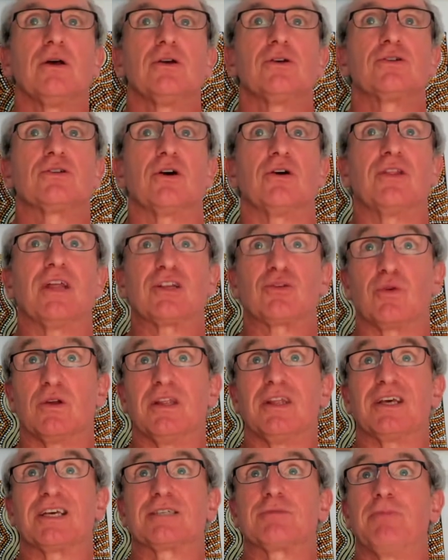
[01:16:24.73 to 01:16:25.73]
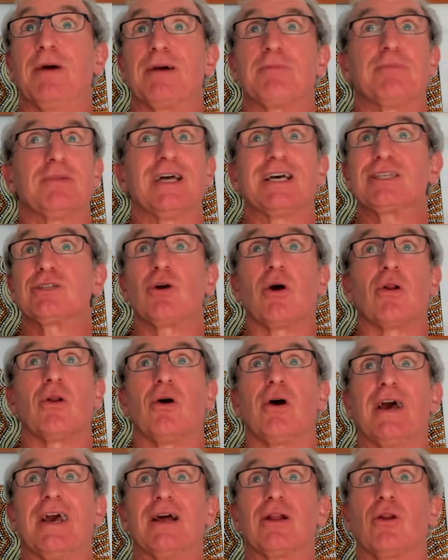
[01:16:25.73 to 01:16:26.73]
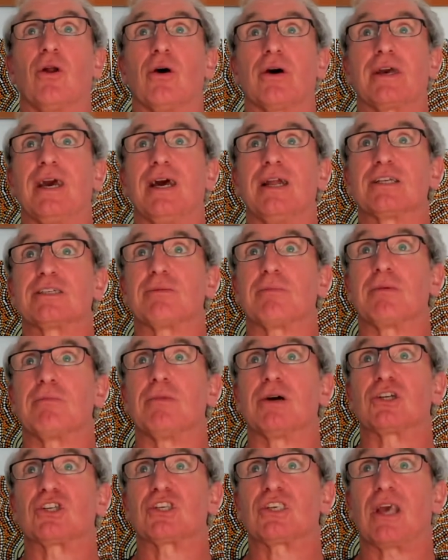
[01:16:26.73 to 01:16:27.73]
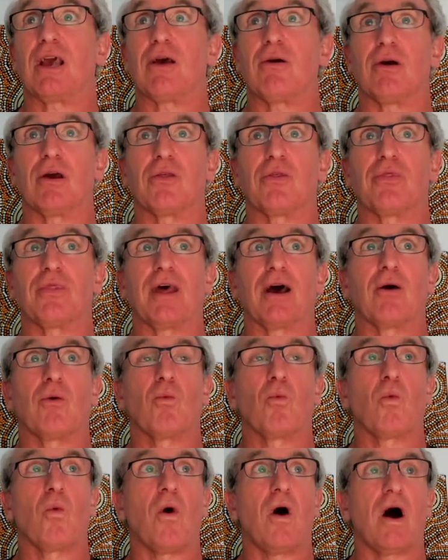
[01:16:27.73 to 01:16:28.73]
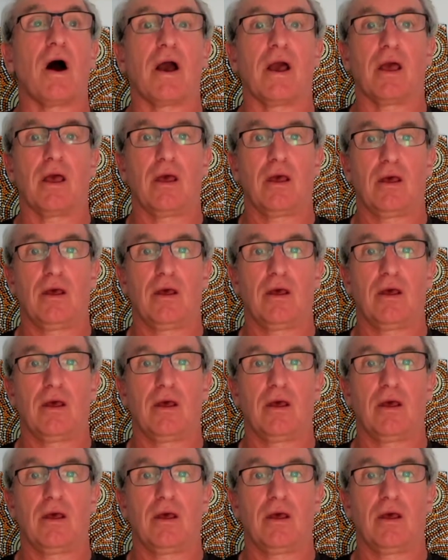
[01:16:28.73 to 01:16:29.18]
So that's what you expect, but that's not n log n. It's something much scarier than that. Why?